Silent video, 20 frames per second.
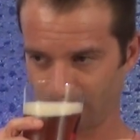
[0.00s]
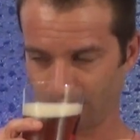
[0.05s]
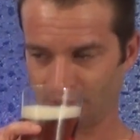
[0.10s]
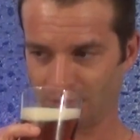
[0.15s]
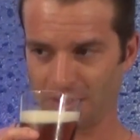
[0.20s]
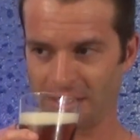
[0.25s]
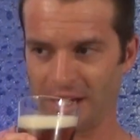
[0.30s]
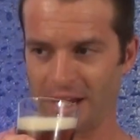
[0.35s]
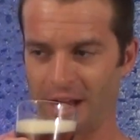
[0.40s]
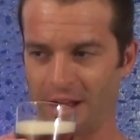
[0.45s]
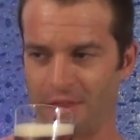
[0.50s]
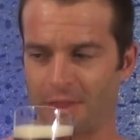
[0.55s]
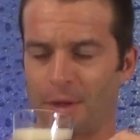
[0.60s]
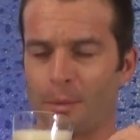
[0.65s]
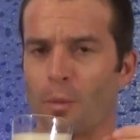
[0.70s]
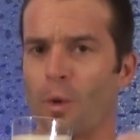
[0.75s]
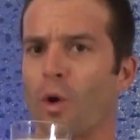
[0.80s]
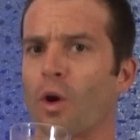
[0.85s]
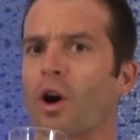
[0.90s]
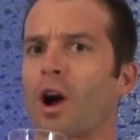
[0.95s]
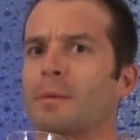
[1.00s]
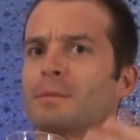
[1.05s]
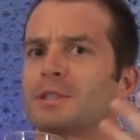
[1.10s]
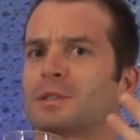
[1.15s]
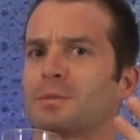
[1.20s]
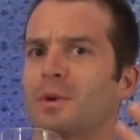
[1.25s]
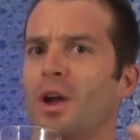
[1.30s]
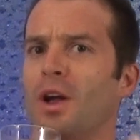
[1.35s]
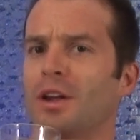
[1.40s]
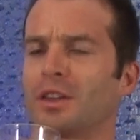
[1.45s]
But yeah, the more I'm
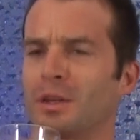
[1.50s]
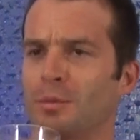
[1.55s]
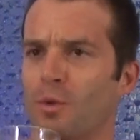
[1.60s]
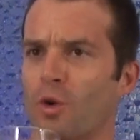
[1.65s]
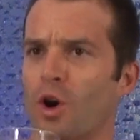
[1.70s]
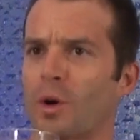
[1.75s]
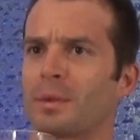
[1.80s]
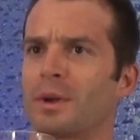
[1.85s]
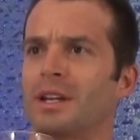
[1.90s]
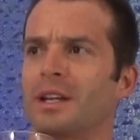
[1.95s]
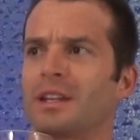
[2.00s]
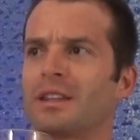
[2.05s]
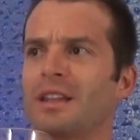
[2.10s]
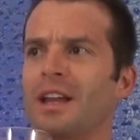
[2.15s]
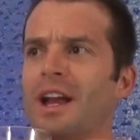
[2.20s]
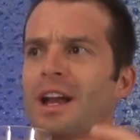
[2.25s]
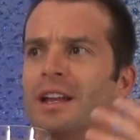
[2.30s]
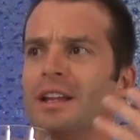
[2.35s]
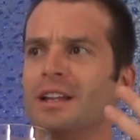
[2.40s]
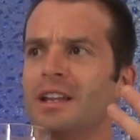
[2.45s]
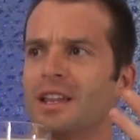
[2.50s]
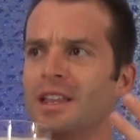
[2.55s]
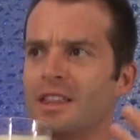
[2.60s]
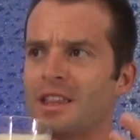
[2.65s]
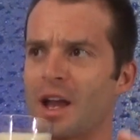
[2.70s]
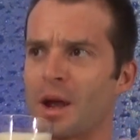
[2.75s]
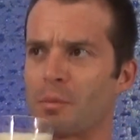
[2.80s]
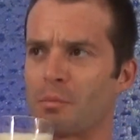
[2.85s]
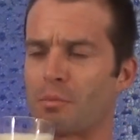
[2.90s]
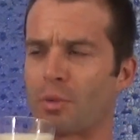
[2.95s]
smelling, the more I'm getting that
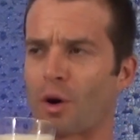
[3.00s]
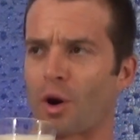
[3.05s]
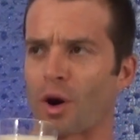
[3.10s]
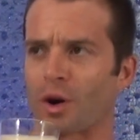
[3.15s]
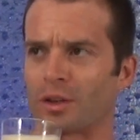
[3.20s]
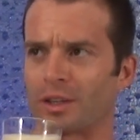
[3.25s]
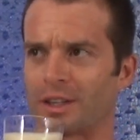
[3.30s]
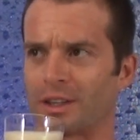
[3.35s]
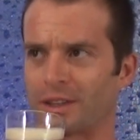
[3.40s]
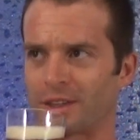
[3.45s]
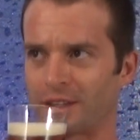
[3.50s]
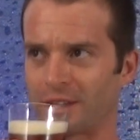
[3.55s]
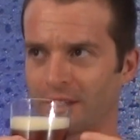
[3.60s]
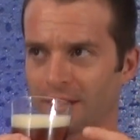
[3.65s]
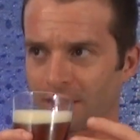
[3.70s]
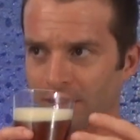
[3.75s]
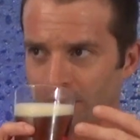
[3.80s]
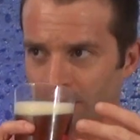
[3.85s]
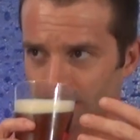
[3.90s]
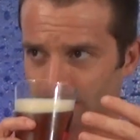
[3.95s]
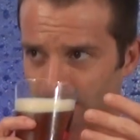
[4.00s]
barley thing.